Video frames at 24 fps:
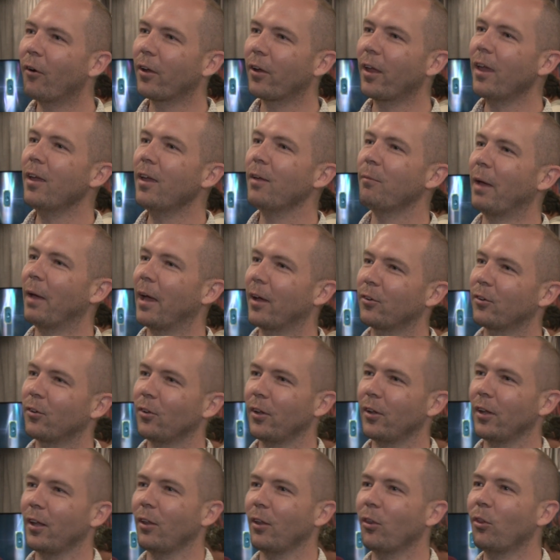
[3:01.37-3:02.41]
hour game
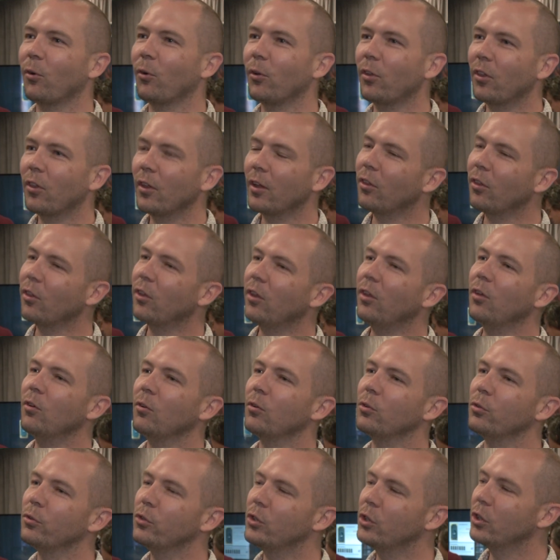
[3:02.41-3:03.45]
actually, so it's it's
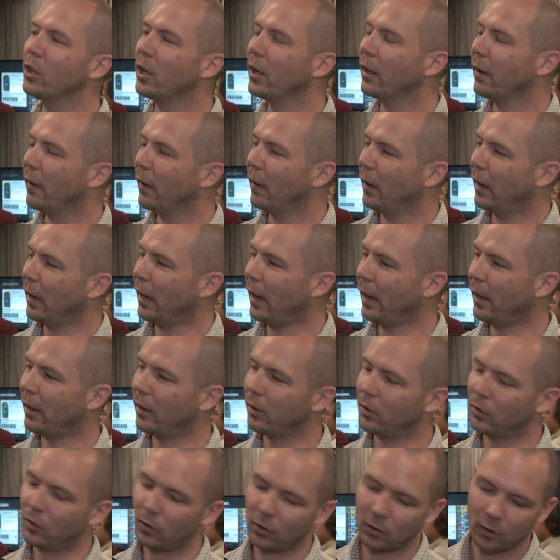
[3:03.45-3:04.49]
huge,
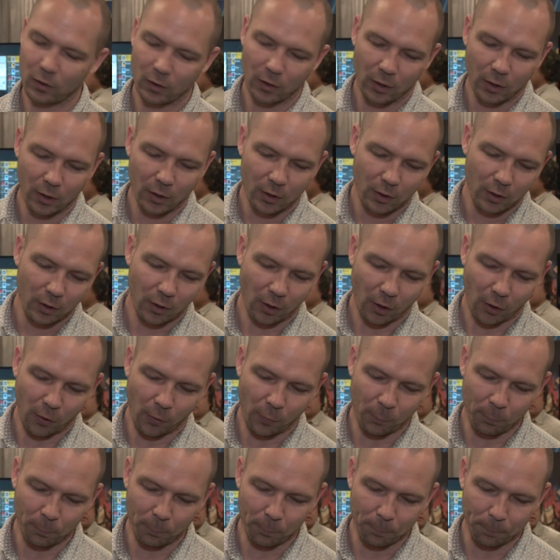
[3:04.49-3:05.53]
and
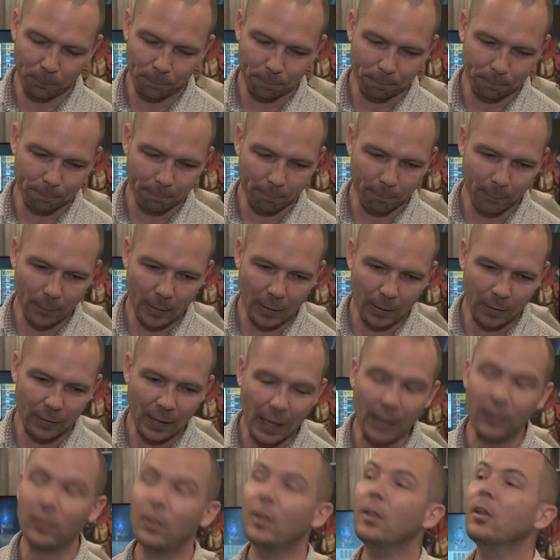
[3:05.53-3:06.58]
um,
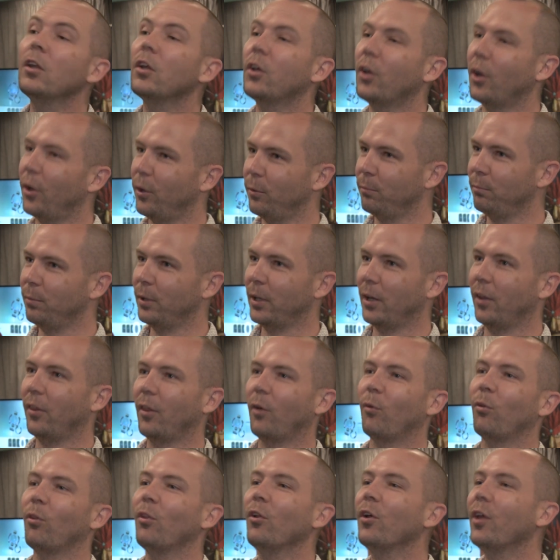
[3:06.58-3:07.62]
that didn't come because
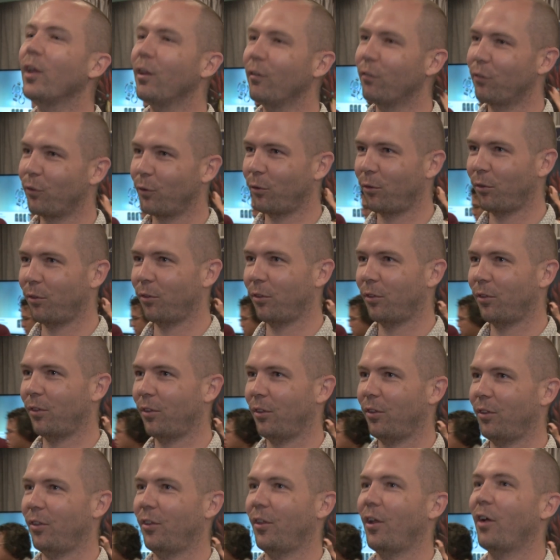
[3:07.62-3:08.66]
I was looking for
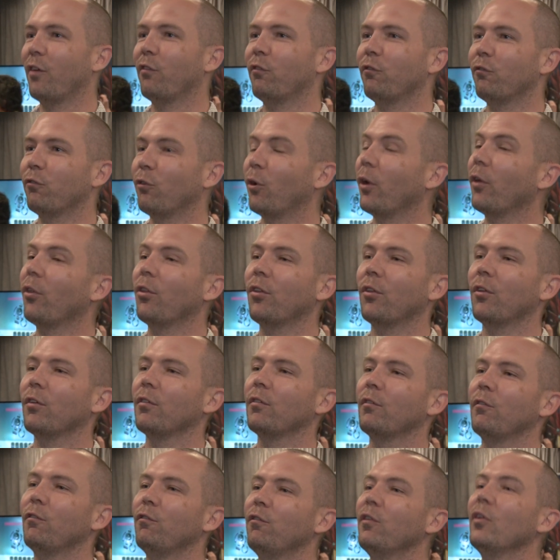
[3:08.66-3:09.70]
stuff for us to
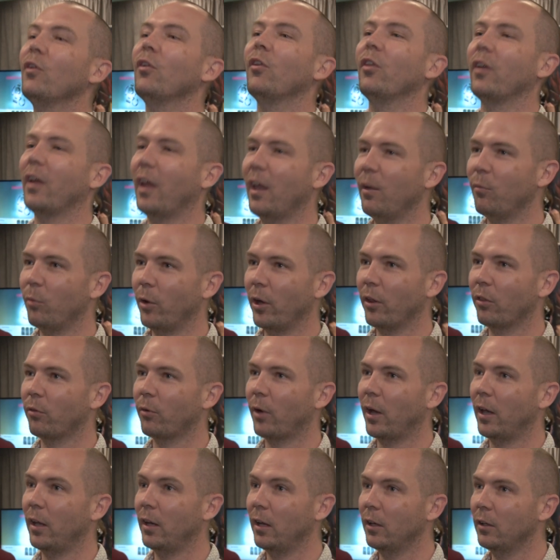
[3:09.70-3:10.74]
fill the game with,
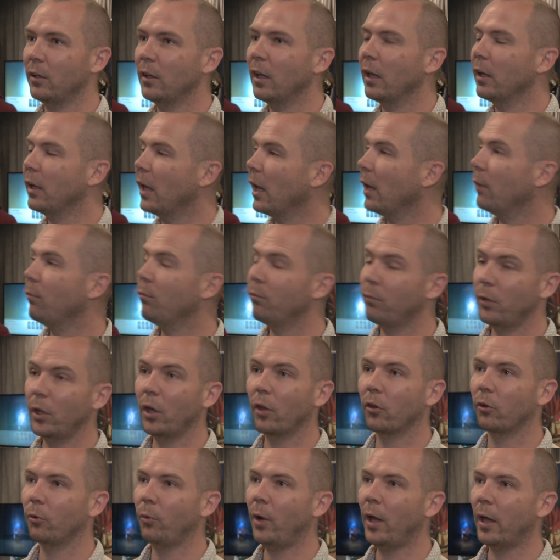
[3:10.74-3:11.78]
right? It, it came the
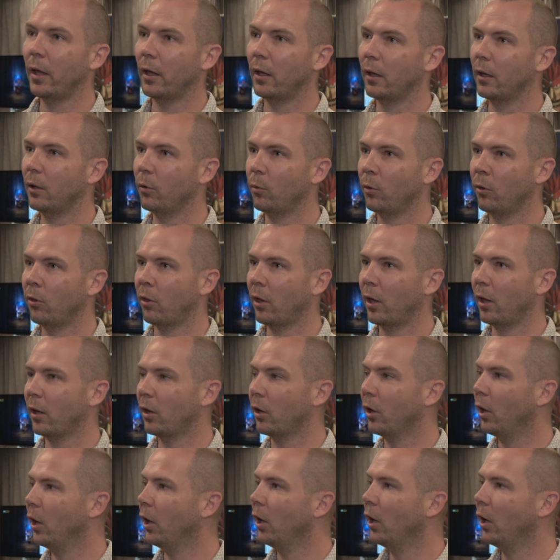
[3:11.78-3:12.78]
other way. It was like